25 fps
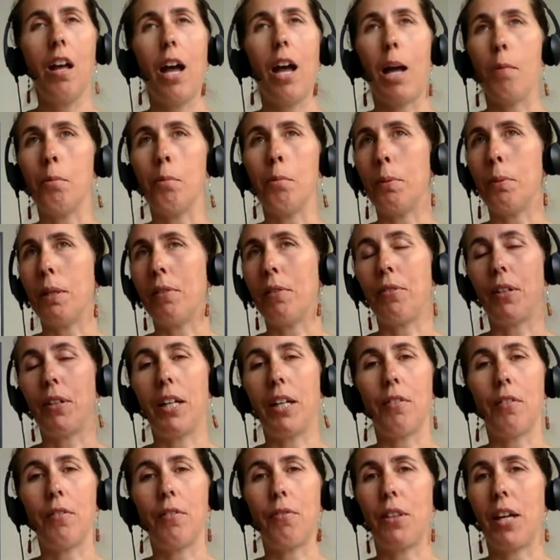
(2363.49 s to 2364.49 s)
I'm a big
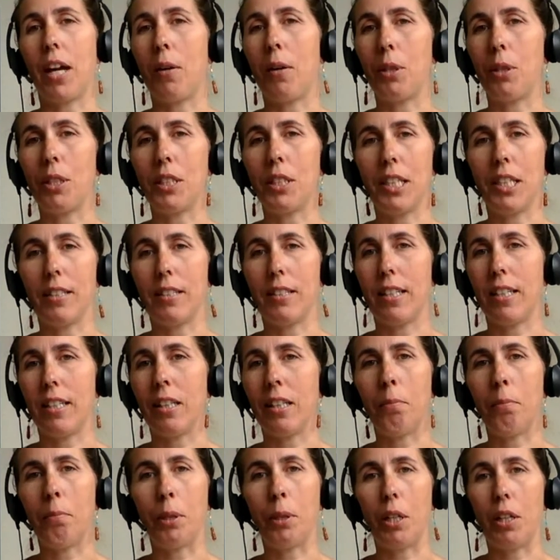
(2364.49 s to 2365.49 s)
fan of thyroid testing
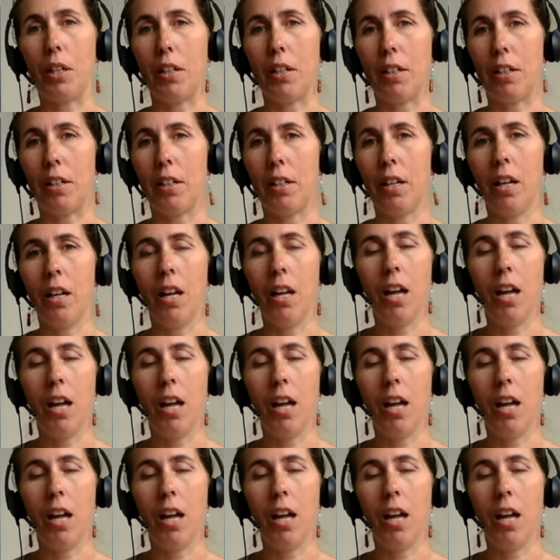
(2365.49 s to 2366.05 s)
in the blood.